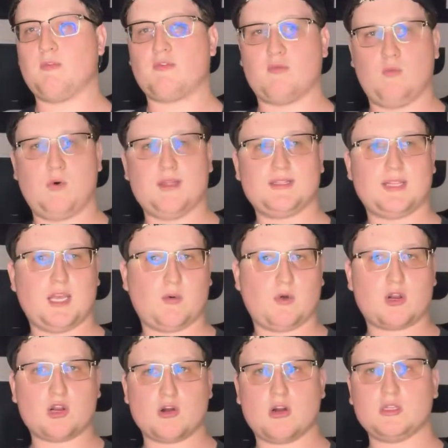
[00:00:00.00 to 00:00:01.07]
from what they were
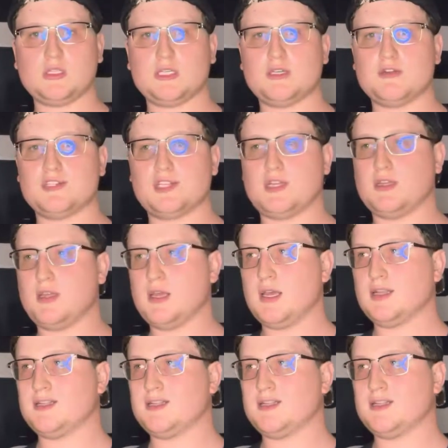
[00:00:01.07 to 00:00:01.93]
currently using,